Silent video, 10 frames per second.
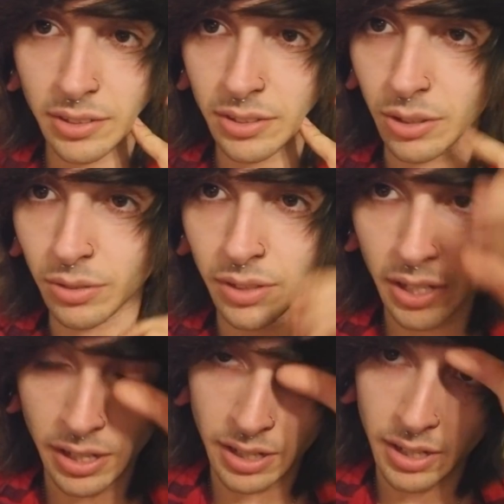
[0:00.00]
So
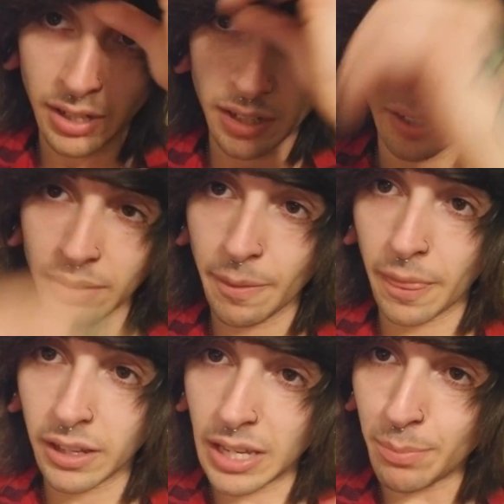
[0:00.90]

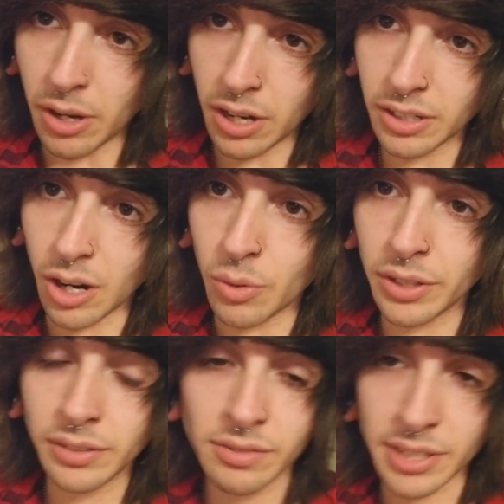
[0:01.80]
keep on
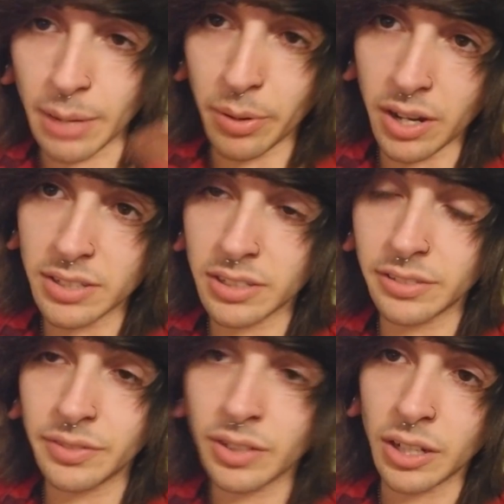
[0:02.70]
going. Stay
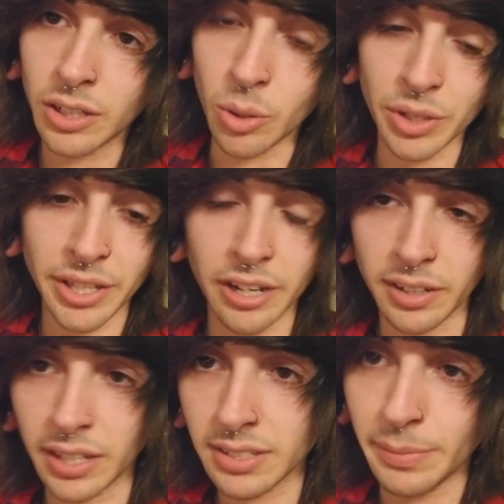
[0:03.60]
positive. Go in there and
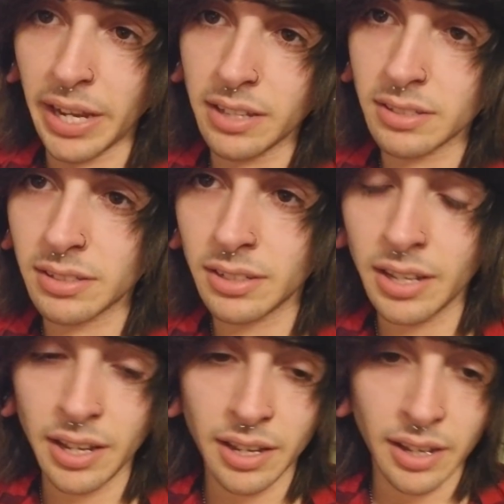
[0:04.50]
kick some ass.
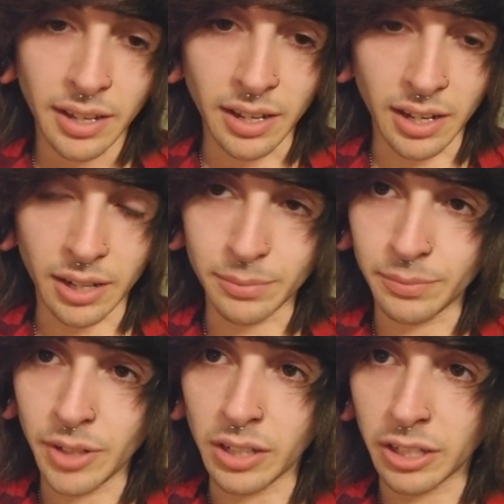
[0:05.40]

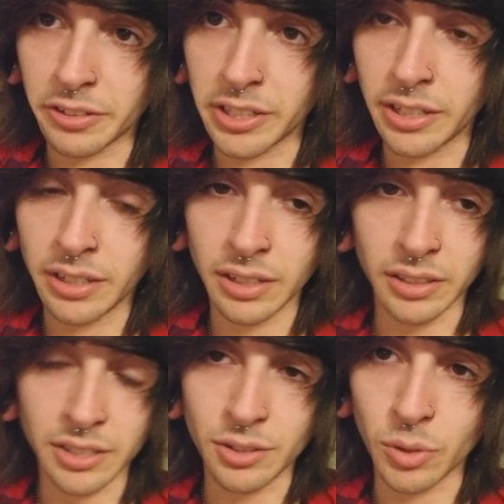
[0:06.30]
Not literally,
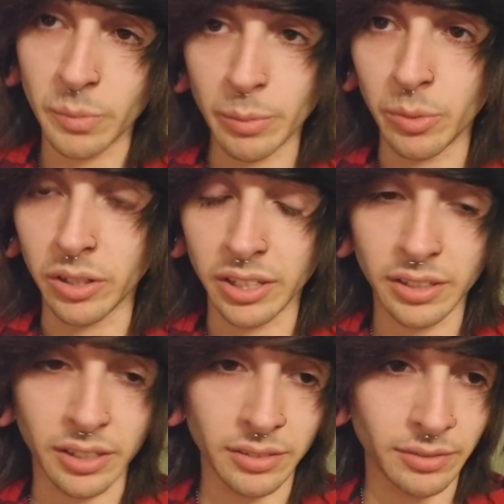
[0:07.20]
unless you want to be a bully.
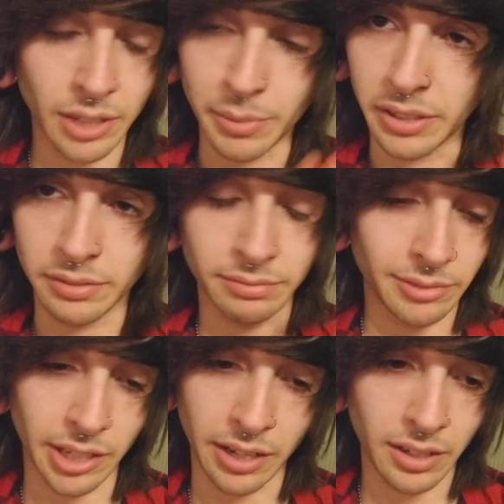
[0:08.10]
Then I mean,
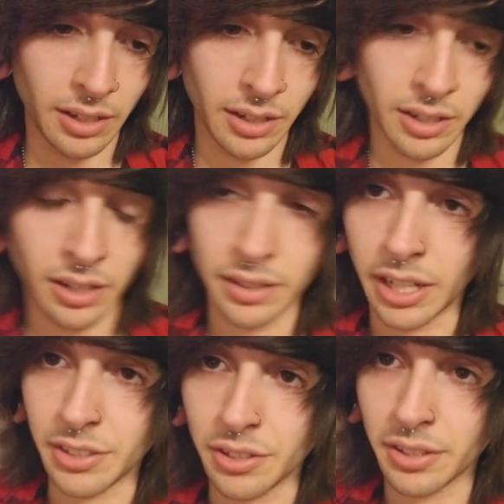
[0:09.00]
say
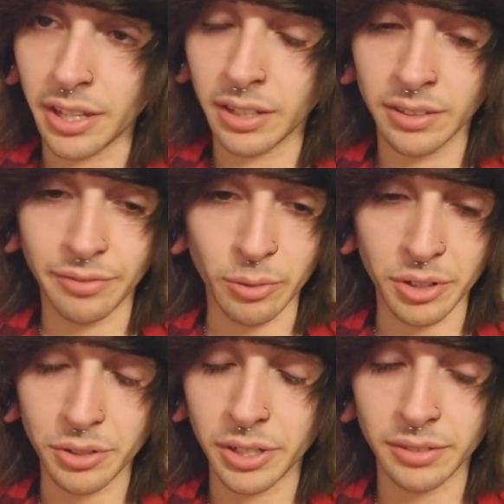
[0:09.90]
that's your thing. If you
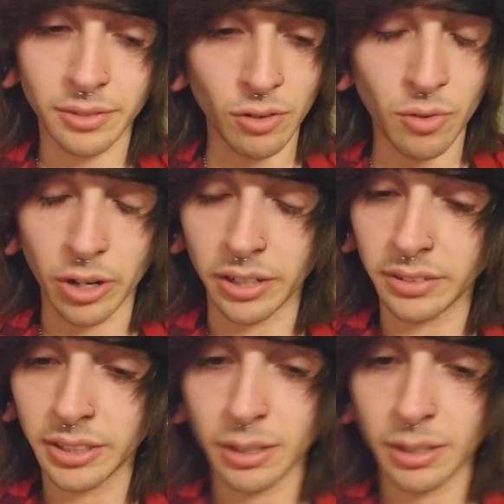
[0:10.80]
want to do it, go for it.